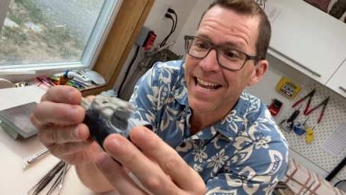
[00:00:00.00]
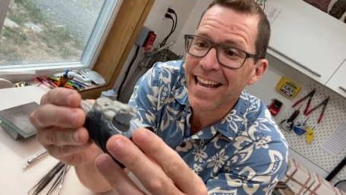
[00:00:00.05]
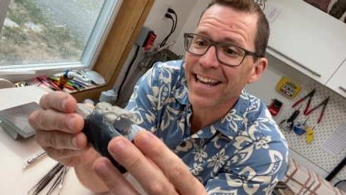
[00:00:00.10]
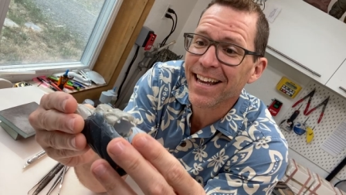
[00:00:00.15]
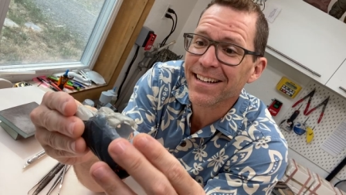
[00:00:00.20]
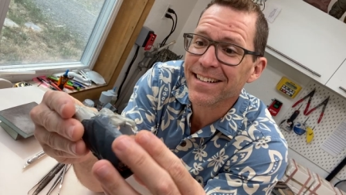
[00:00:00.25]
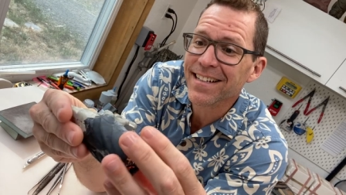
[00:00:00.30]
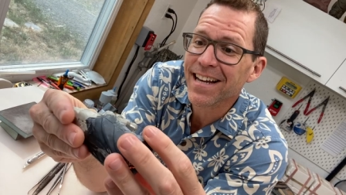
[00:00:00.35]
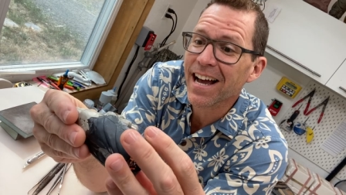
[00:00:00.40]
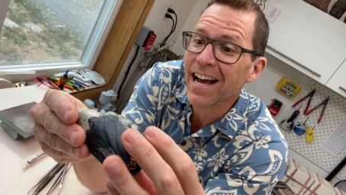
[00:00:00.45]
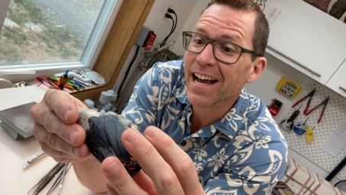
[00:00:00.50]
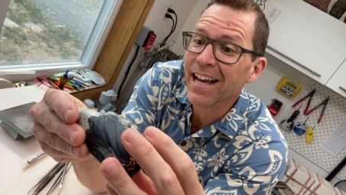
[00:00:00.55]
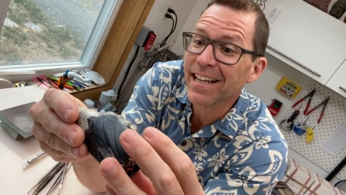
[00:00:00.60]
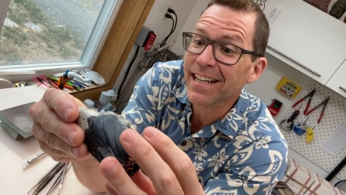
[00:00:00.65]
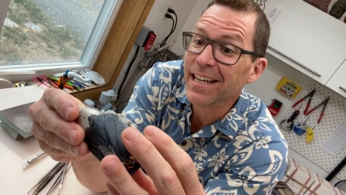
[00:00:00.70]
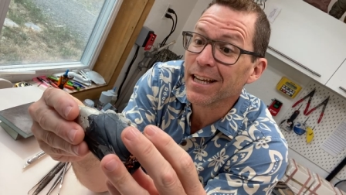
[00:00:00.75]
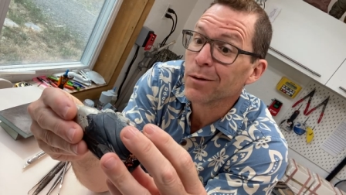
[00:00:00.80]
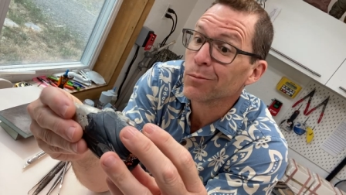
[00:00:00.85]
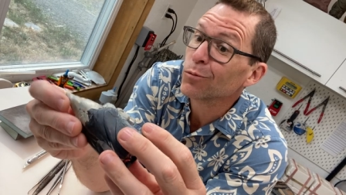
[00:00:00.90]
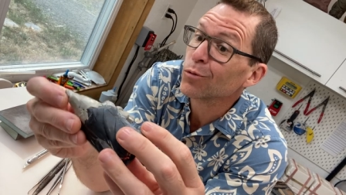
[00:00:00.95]
and
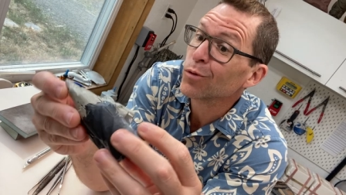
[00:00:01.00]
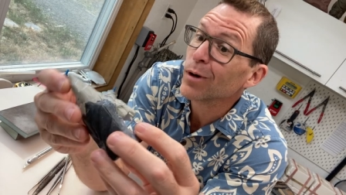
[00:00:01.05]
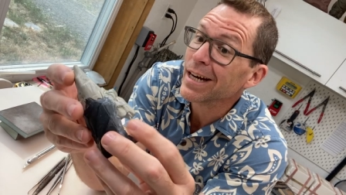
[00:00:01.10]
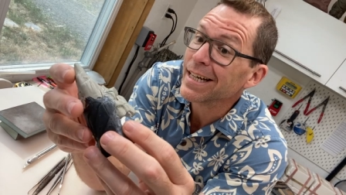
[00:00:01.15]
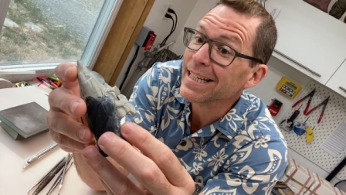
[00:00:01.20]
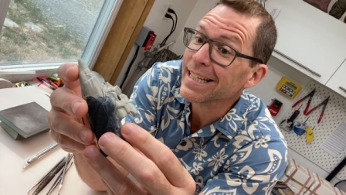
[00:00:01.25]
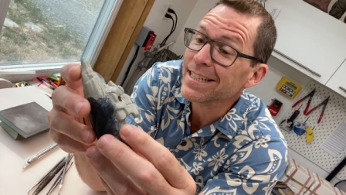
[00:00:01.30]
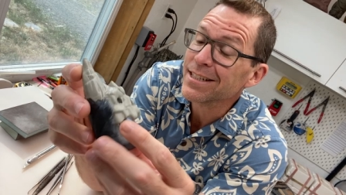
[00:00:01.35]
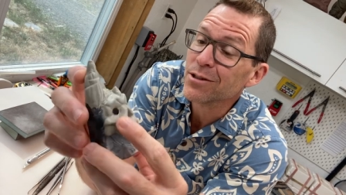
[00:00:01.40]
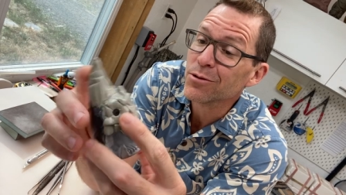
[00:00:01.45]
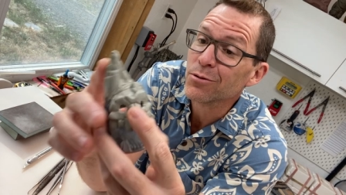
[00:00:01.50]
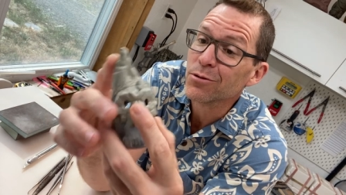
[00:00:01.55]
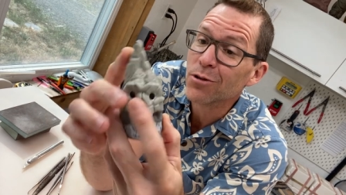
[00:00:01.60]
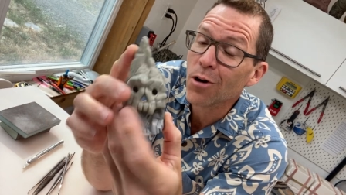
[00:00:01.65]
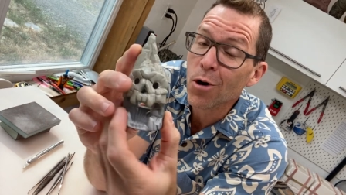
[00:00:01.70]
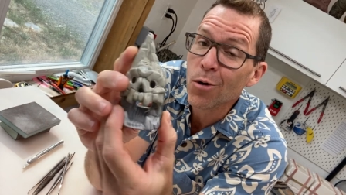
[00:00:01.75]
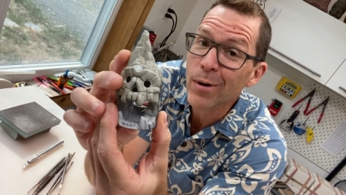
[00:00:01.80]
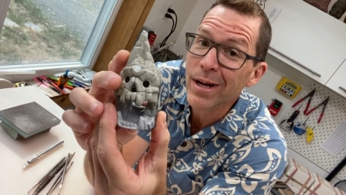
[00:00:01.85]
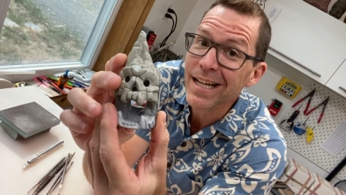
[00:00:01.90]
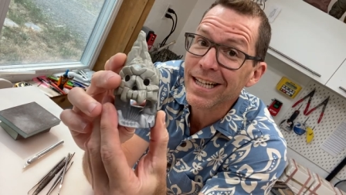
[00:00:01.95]
I am ready to
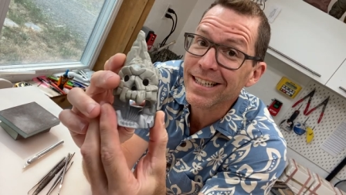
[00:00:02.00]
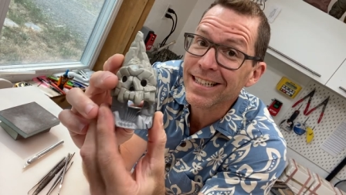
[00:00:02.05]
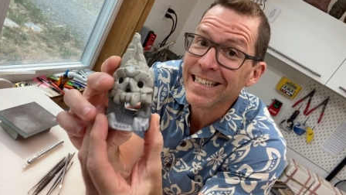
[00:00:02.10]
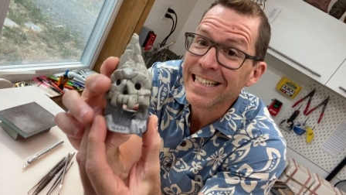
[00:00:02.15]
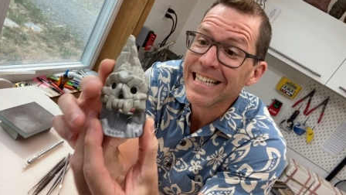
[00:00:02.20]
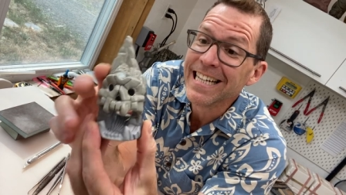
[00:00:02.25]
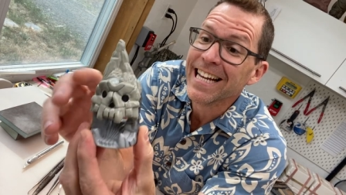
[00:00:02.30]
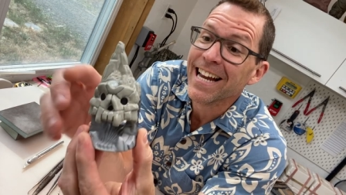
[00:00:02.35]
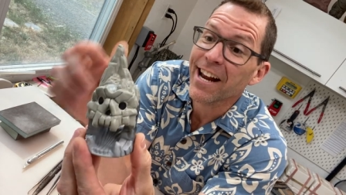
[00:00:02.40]
go in